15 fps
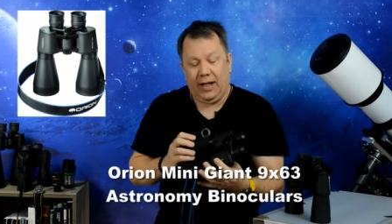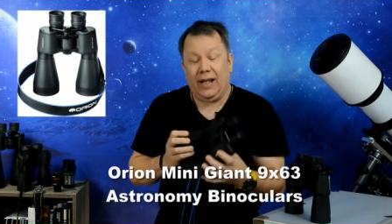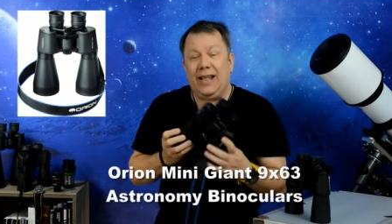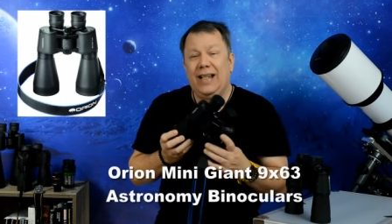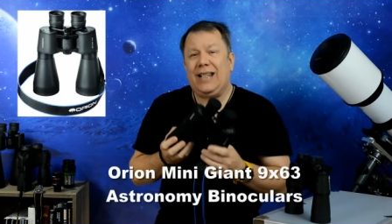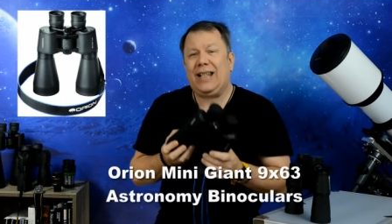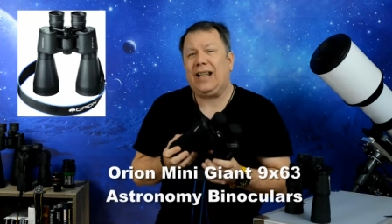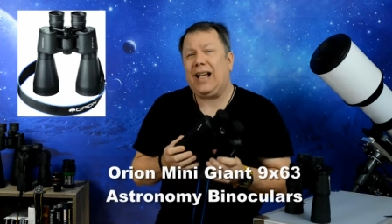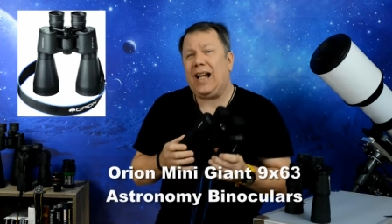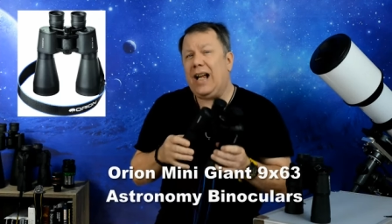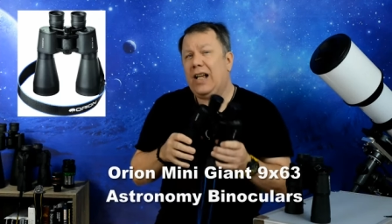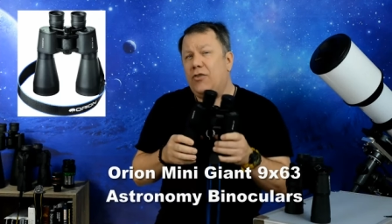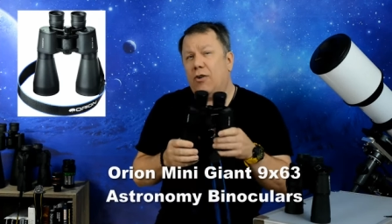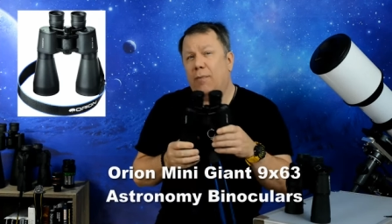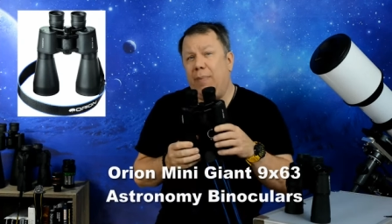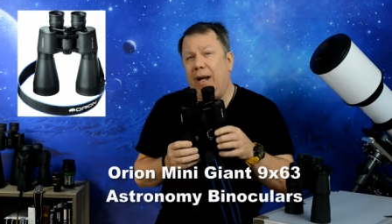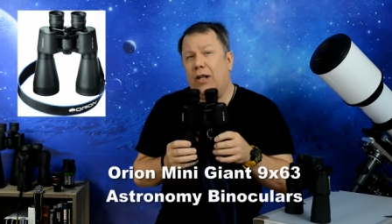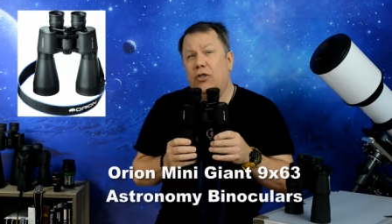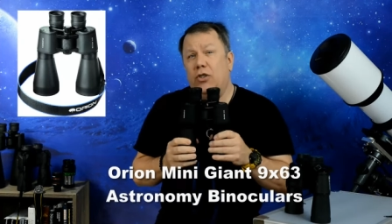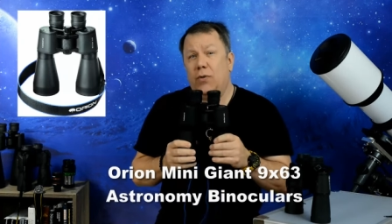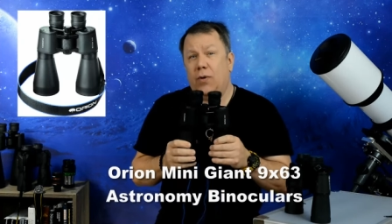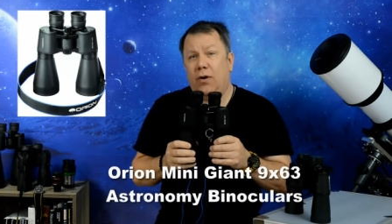Now these little guys are
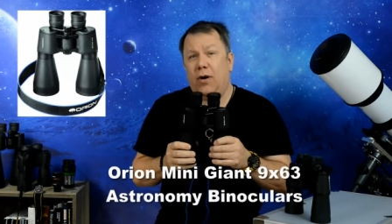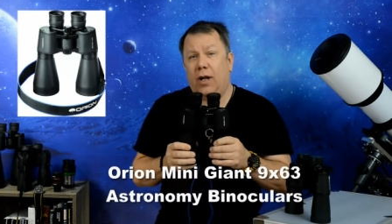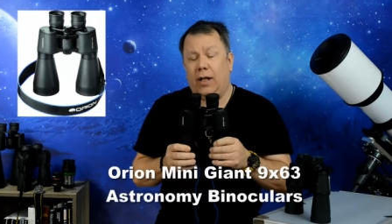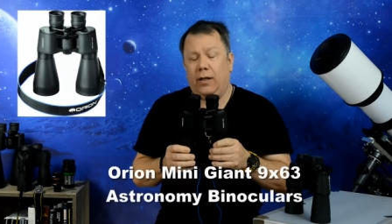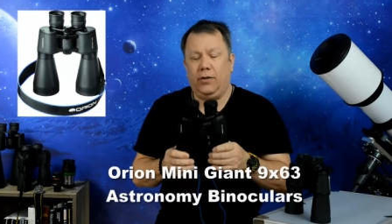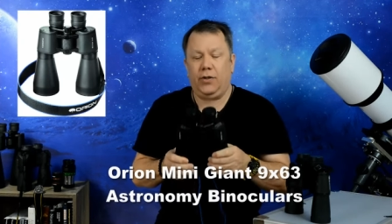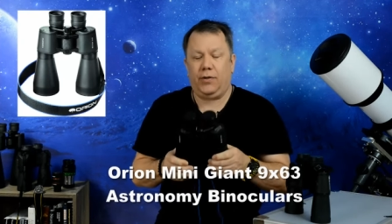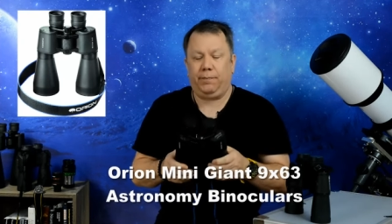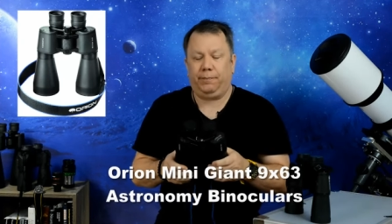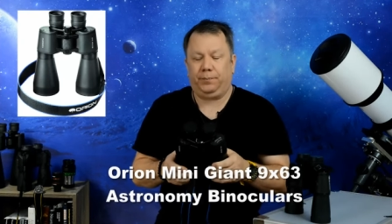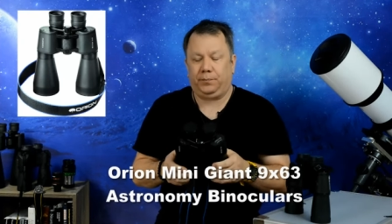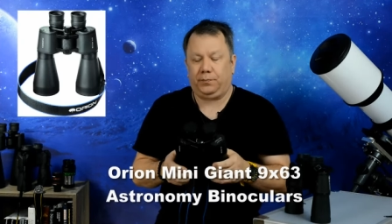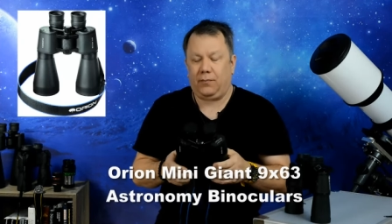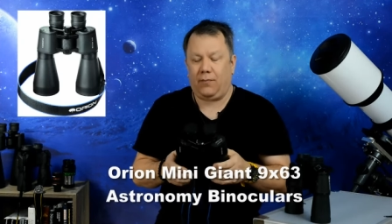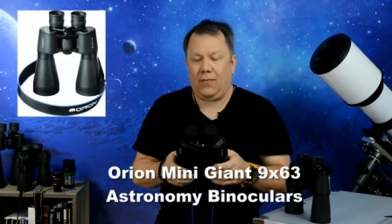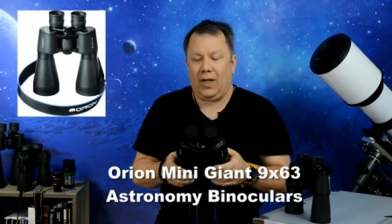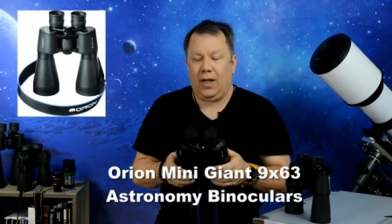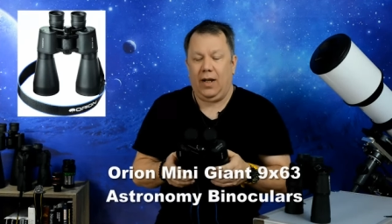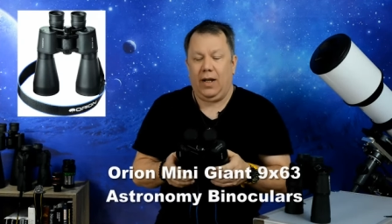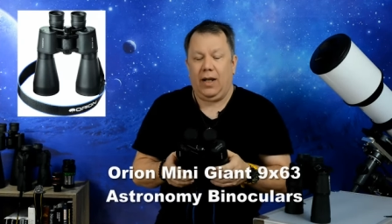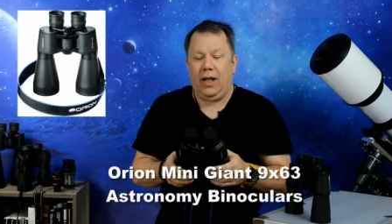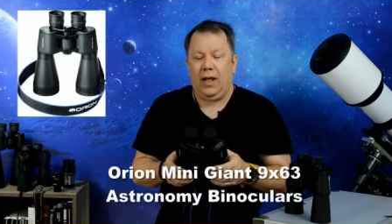about $200
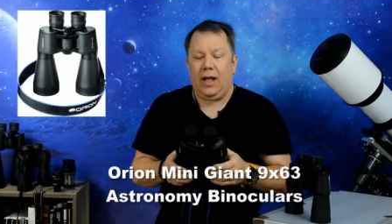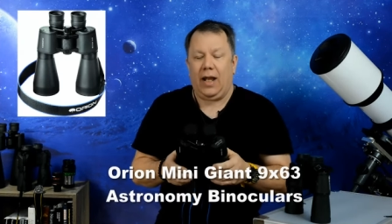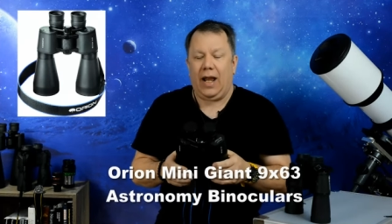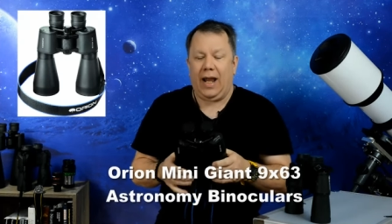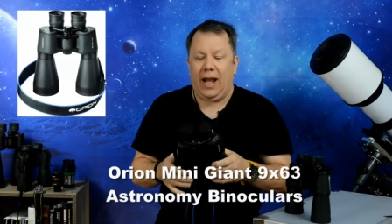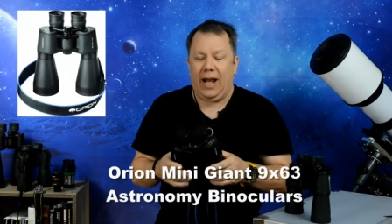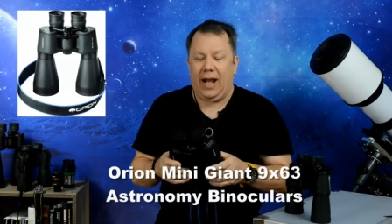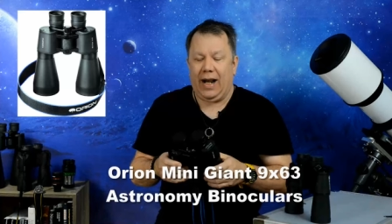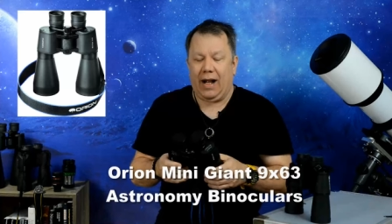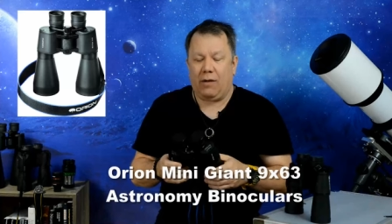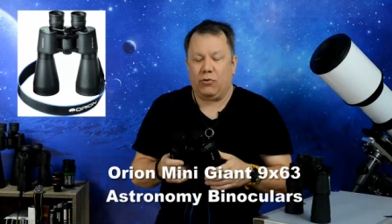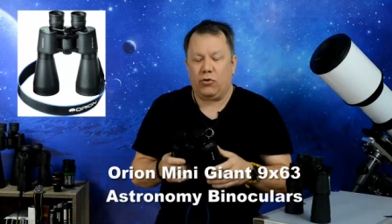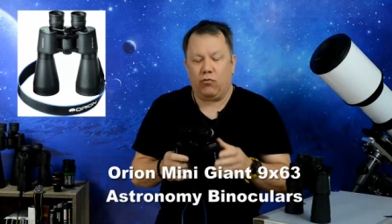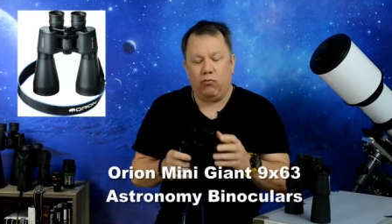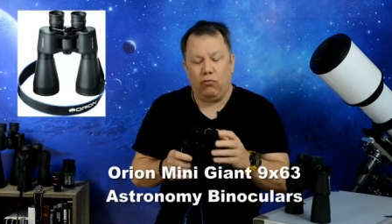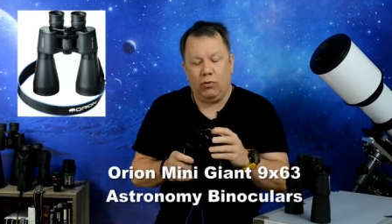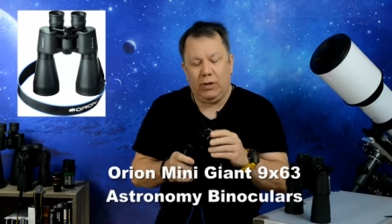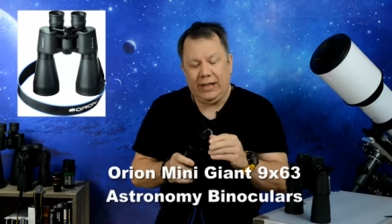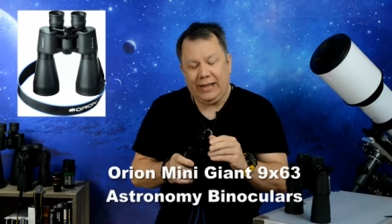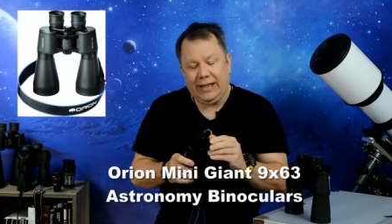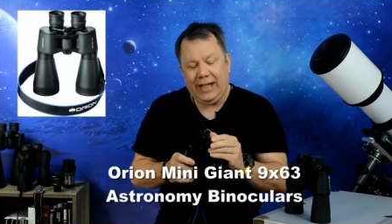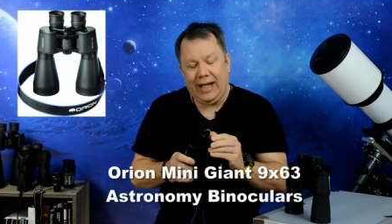and I was
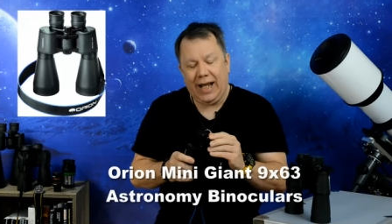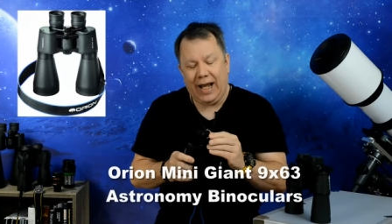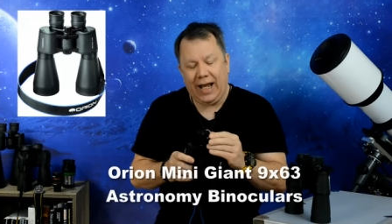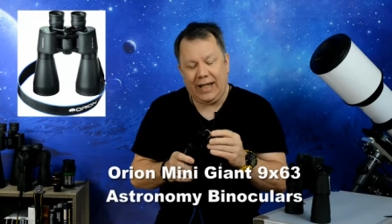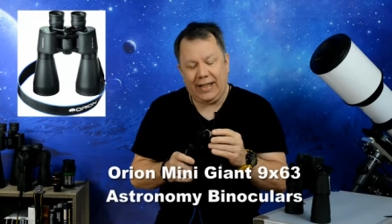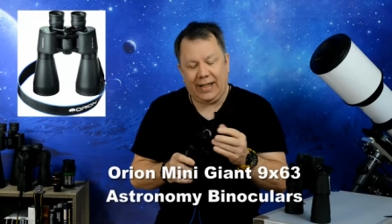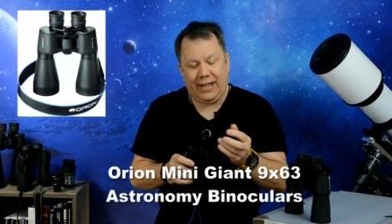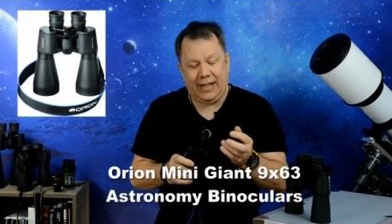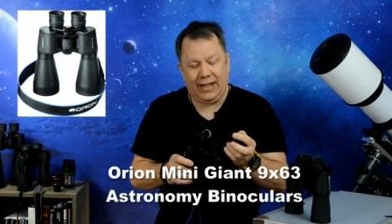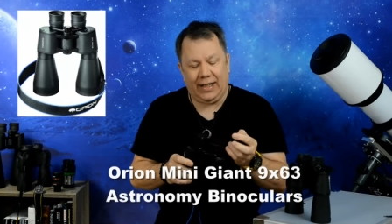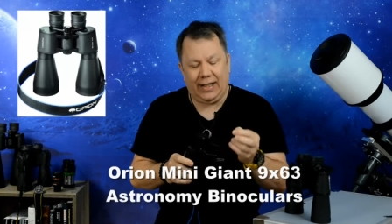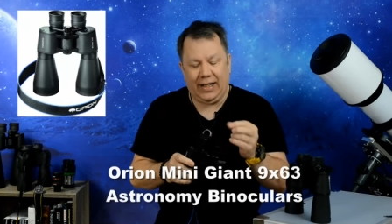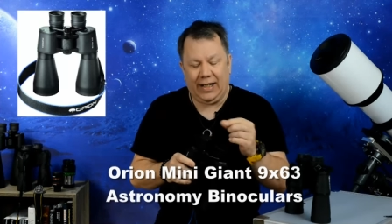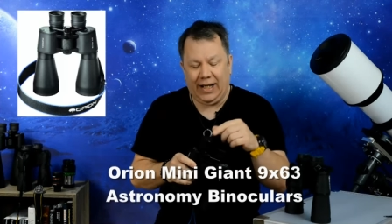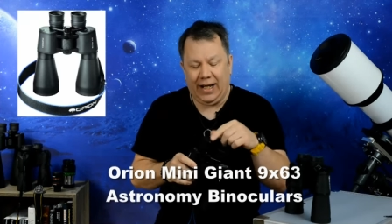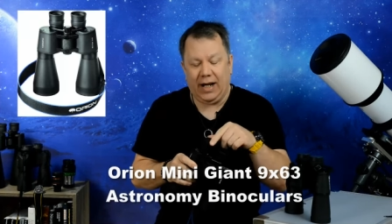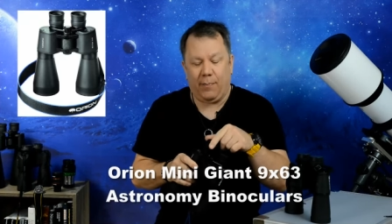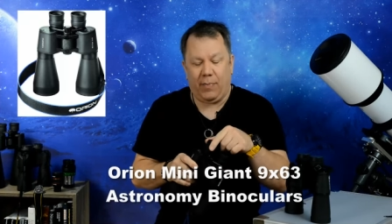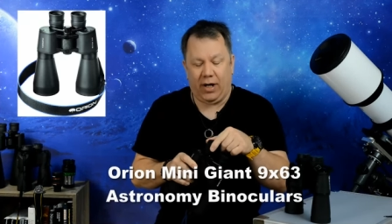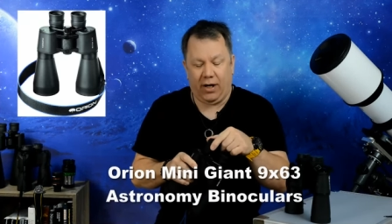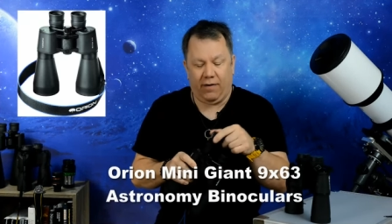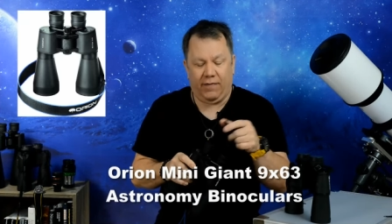really hesitant to get a
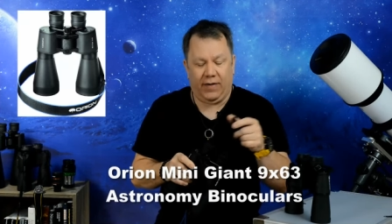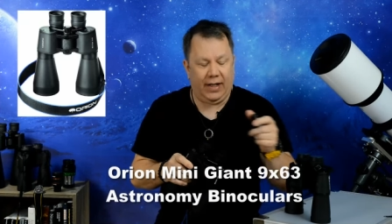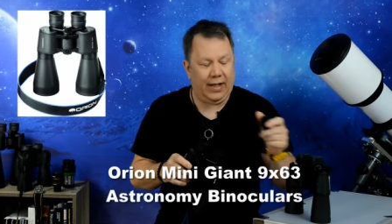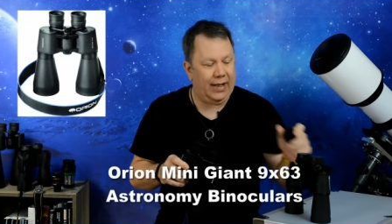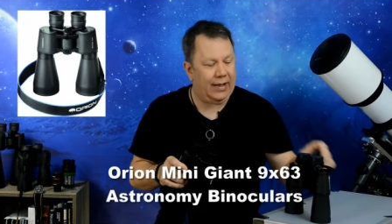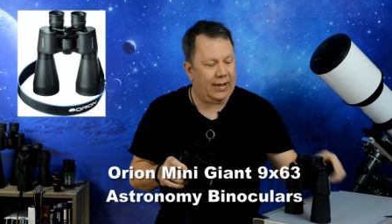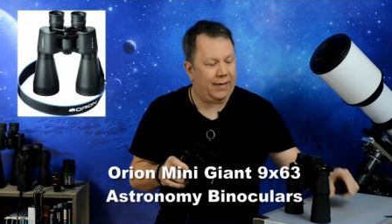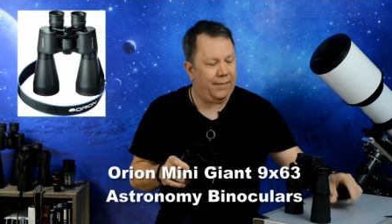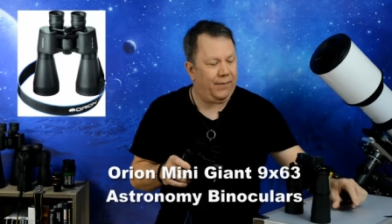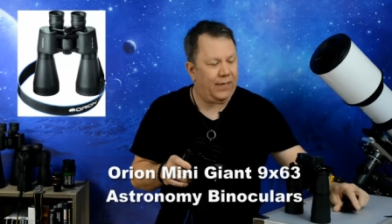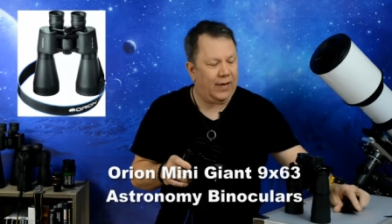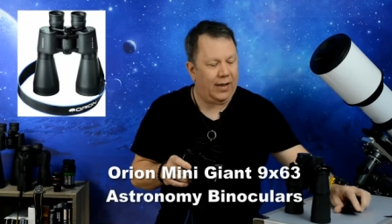pair of these.